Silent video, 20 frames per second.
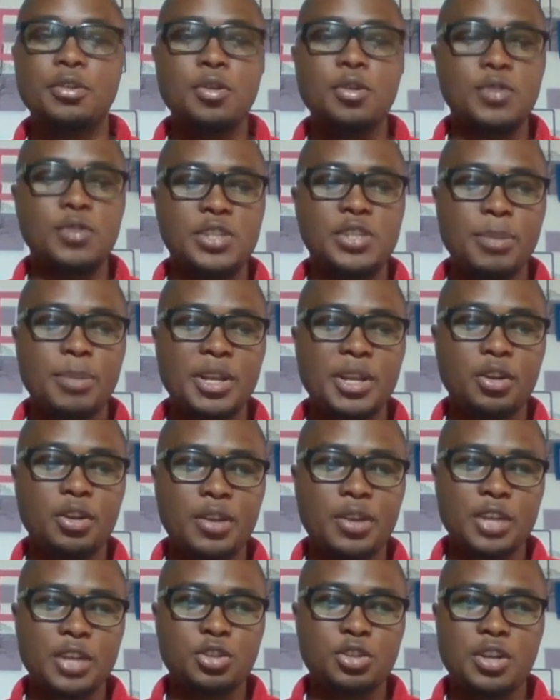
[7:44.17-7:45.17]
close depending
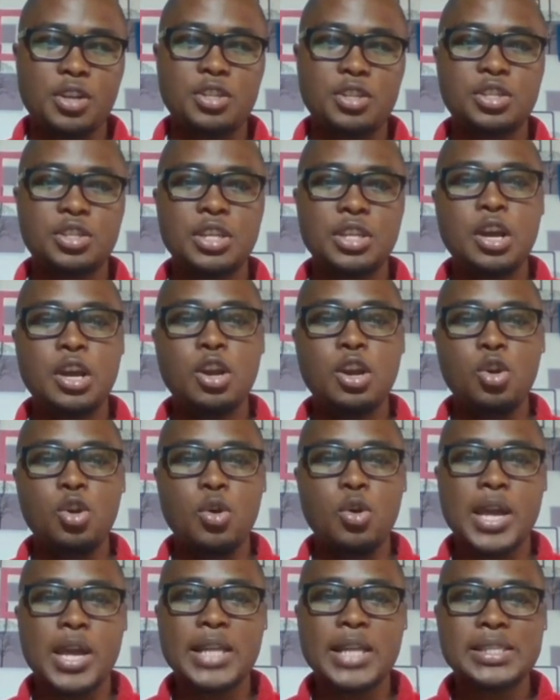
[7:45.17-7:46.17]
on your choice.
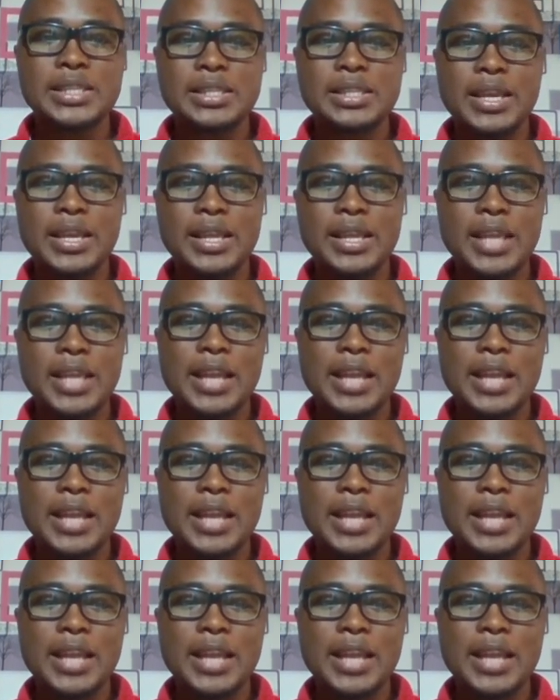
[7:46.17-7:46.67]
Locate